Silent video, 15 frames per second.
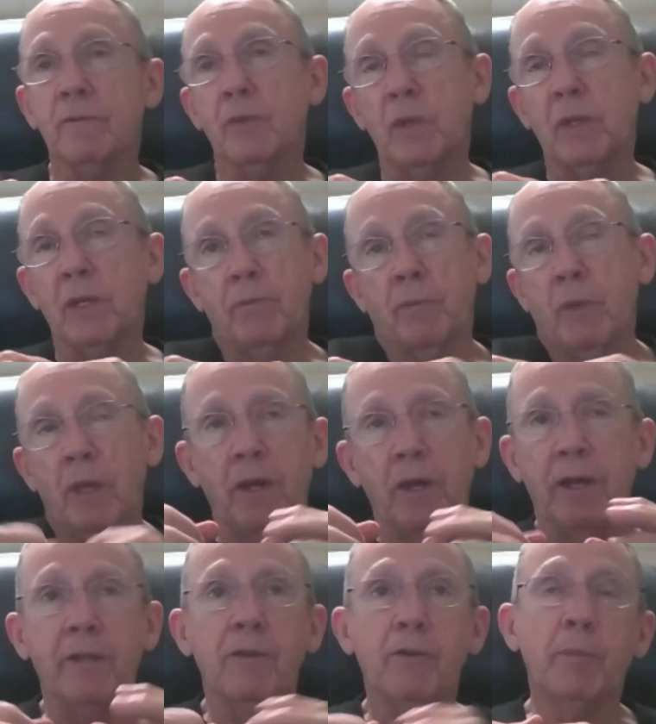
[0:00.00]
and
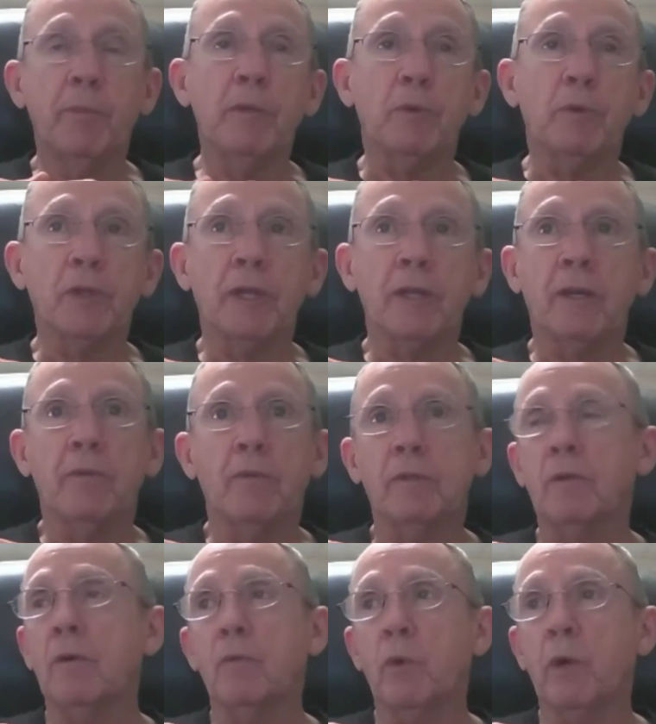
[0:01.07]
I hear people say that, well,
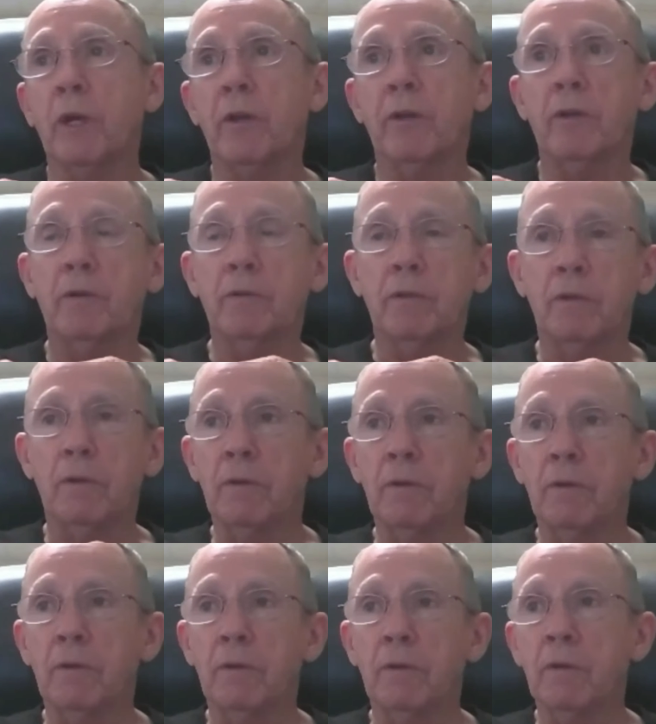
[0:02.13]
don't wear it on your
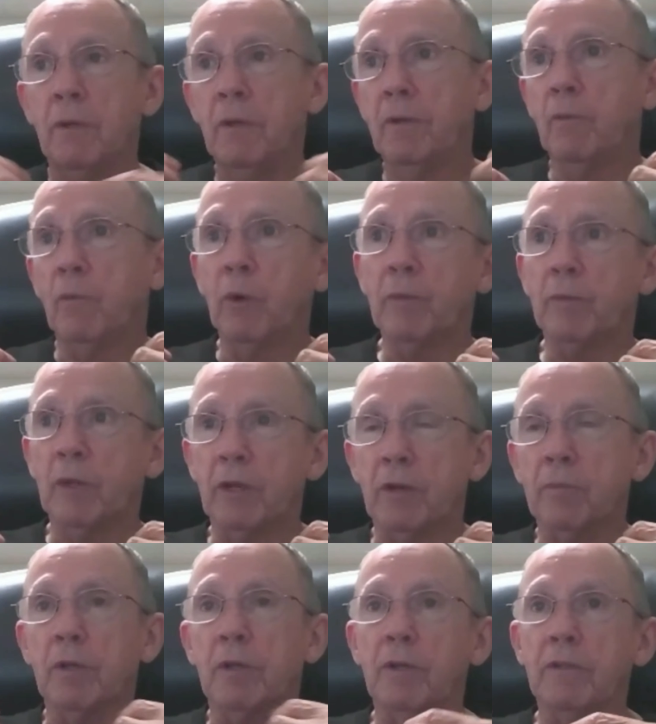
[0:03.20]
web gear
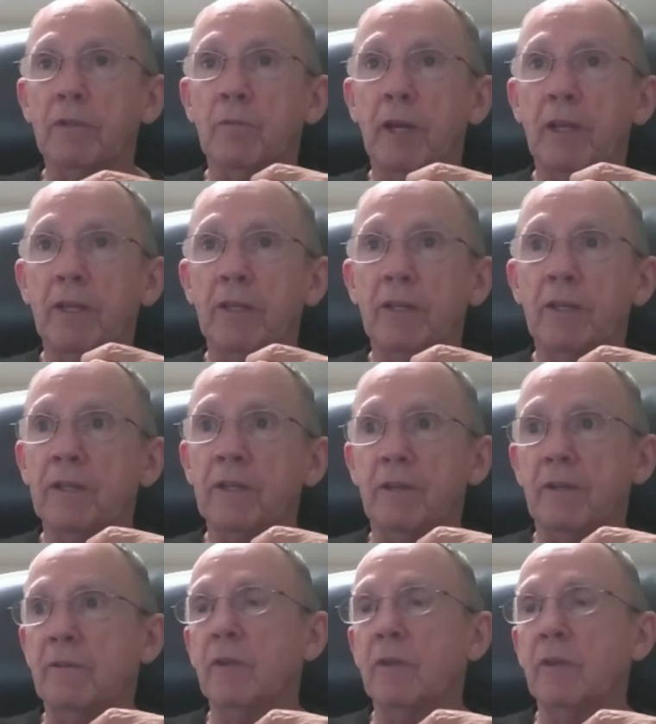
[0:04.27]
because it might get hit.